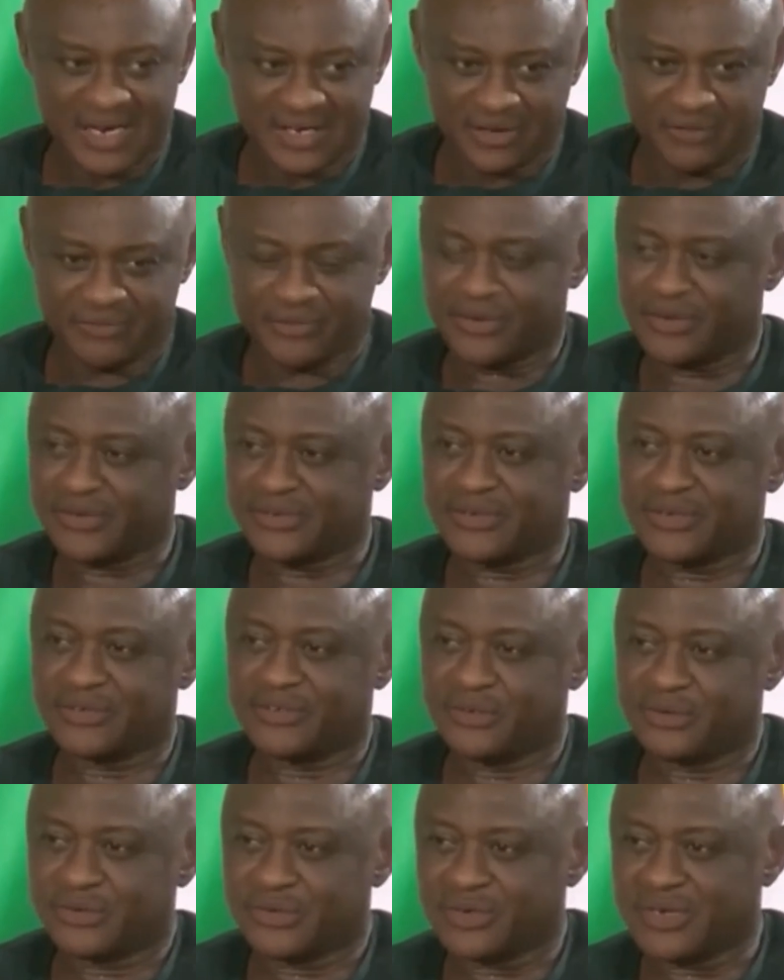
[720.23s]
of course,
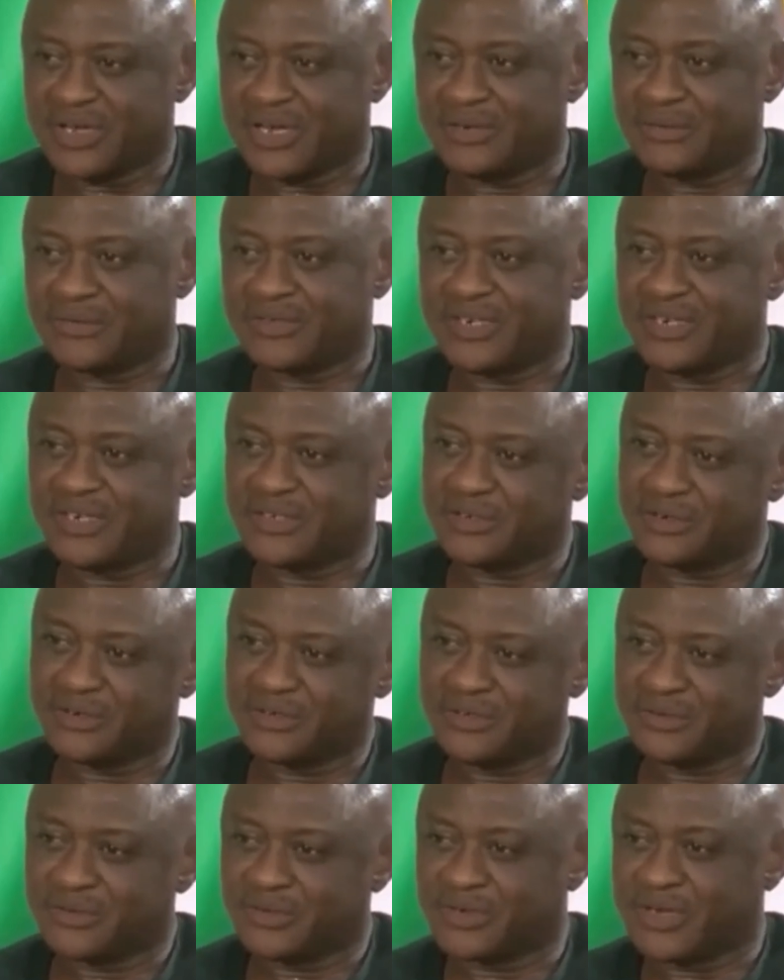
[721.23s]
Ojuz Okalu, Senator
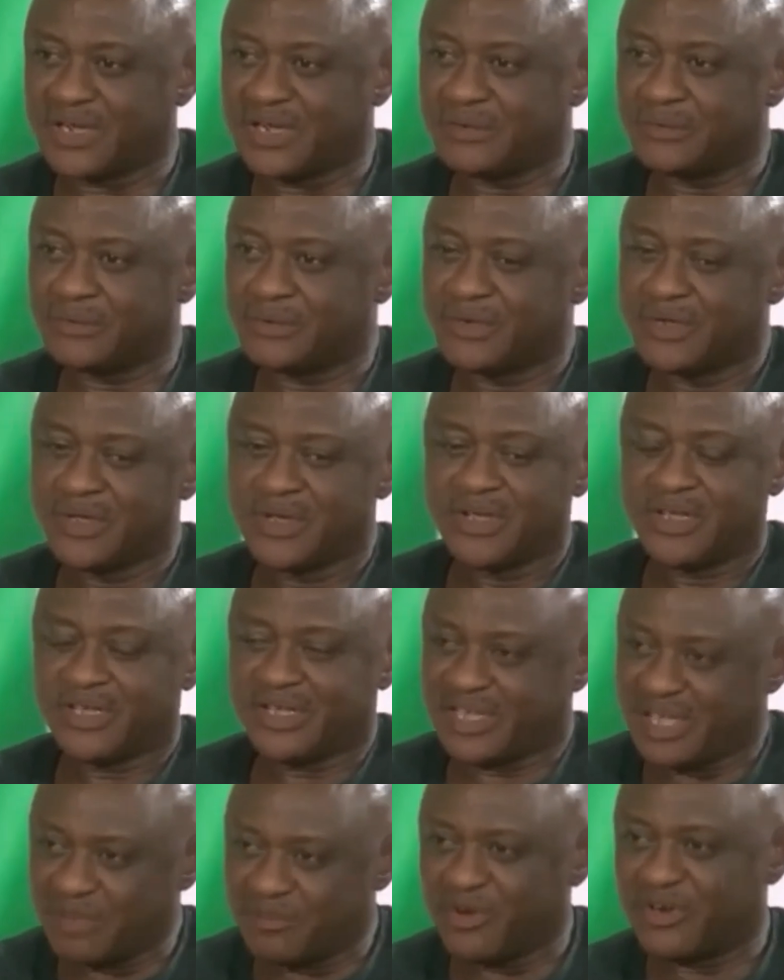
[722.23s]
Ojuz Okalu. He
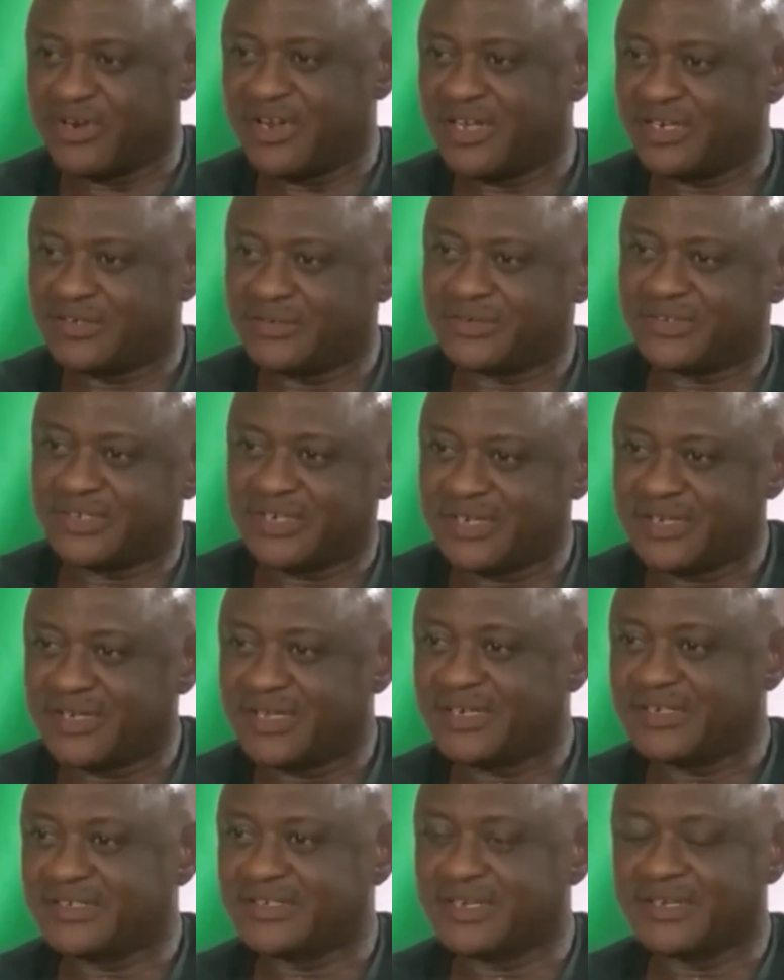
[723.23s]
came on air to say
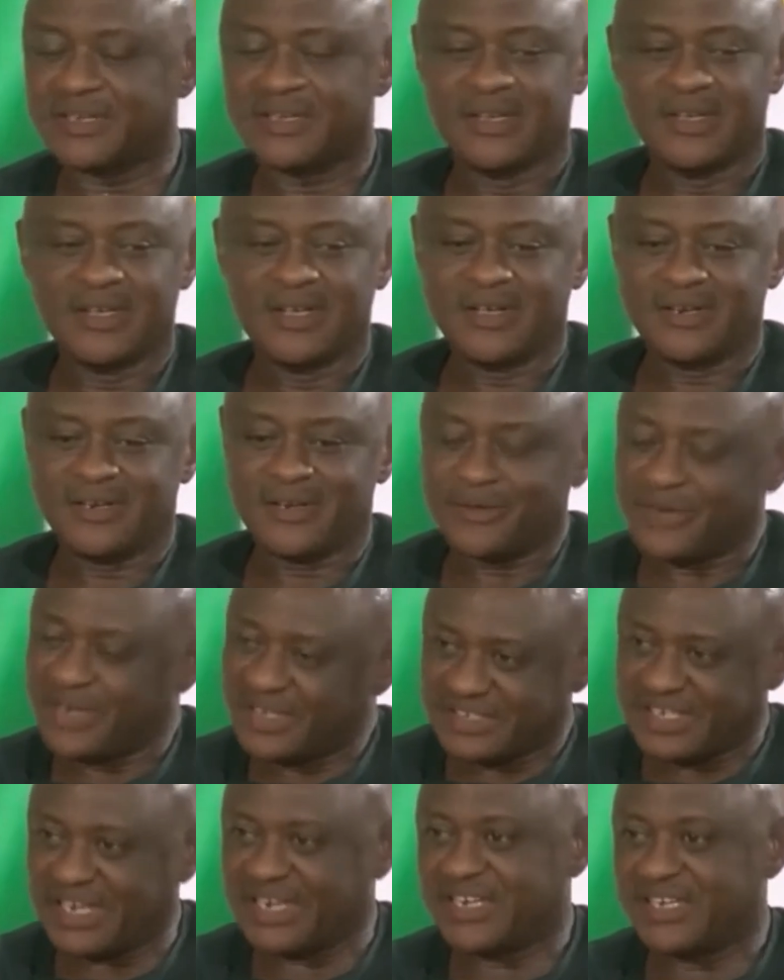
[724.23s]
that the only
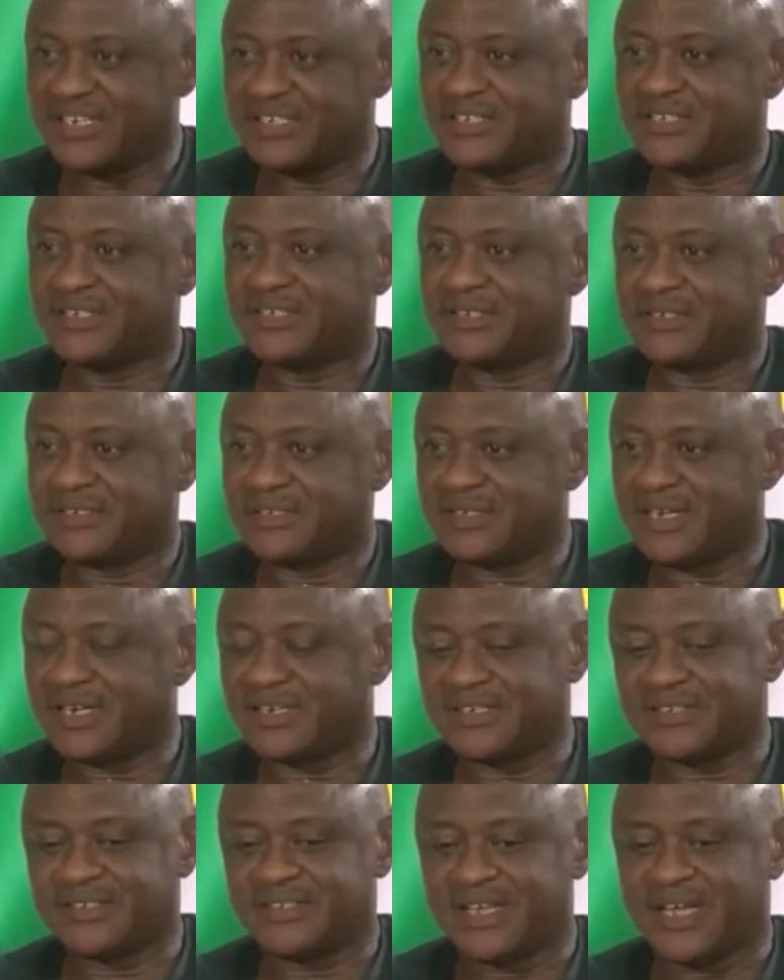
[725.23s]
challenge that
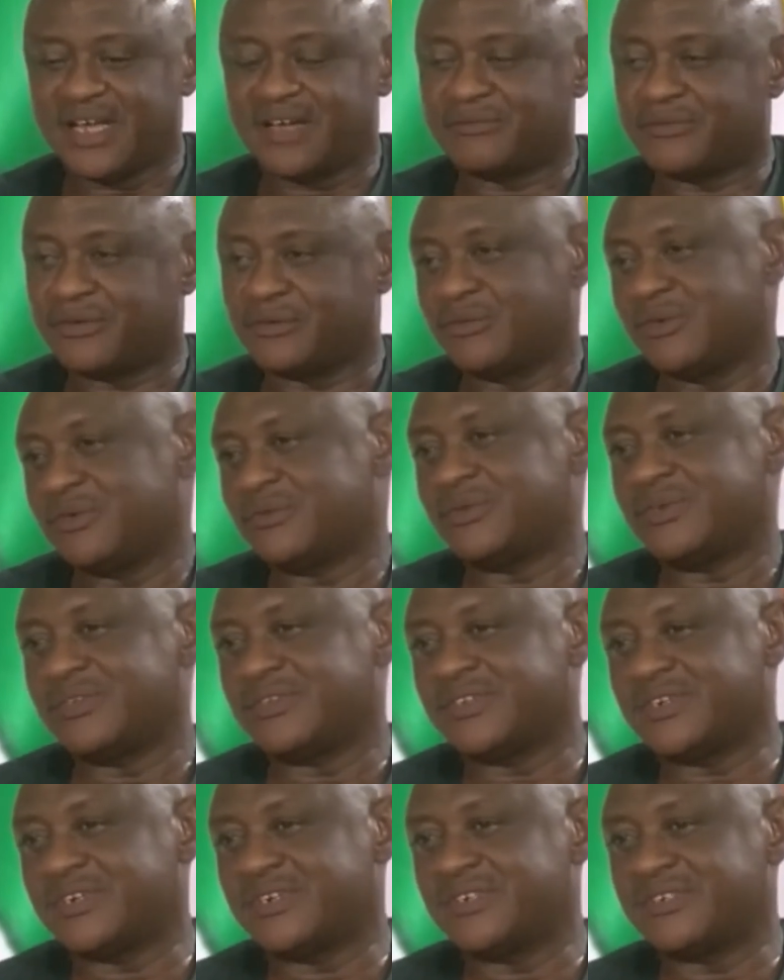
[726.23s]
is there for
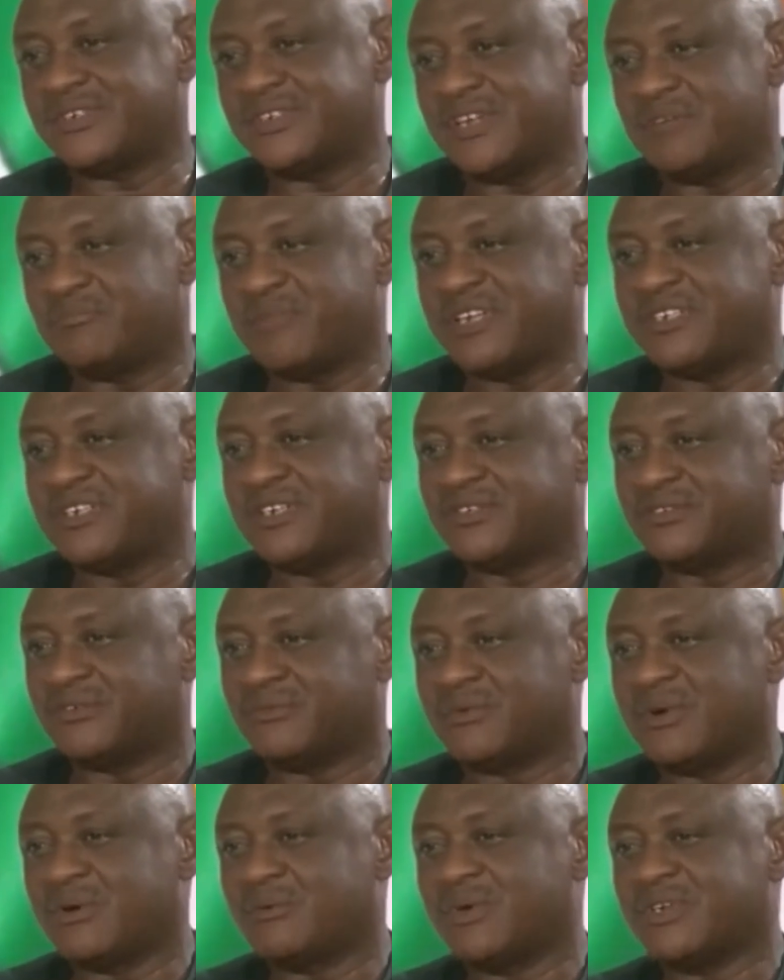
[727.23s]
2023 is the emergence of
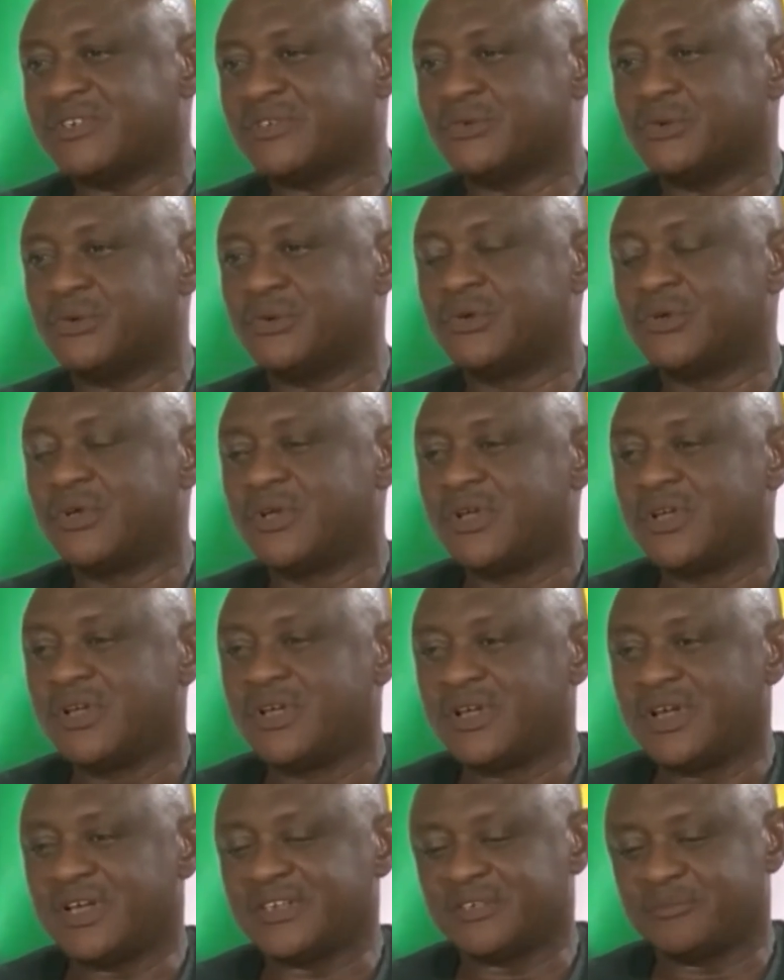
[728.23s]
Kwankwaso
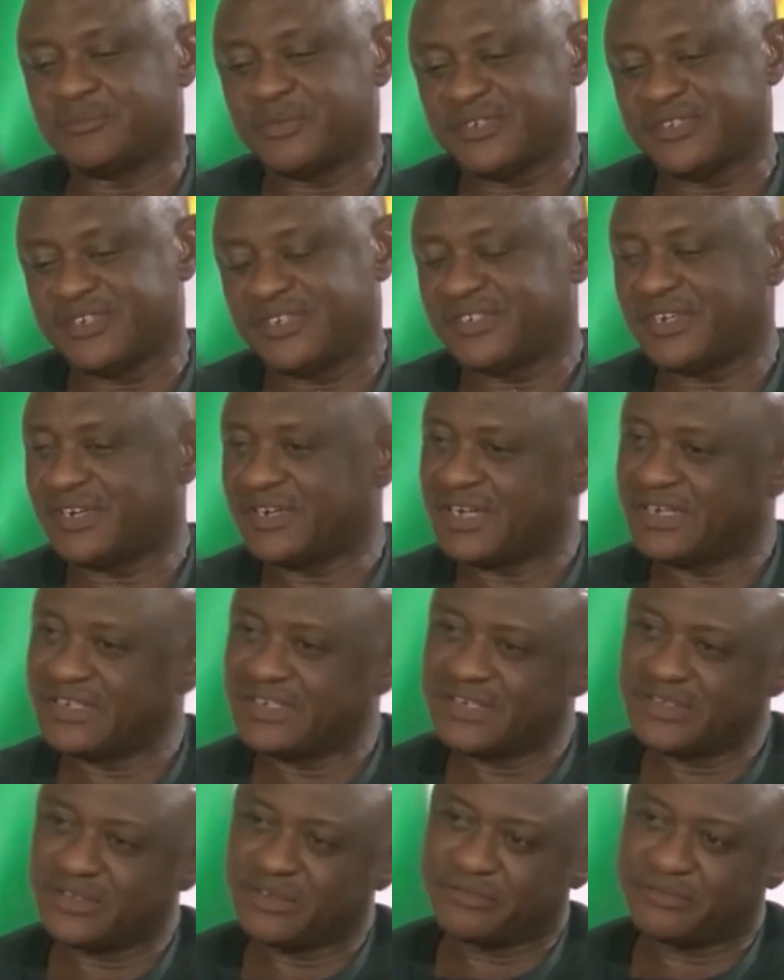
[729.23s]
as the presidential candidate of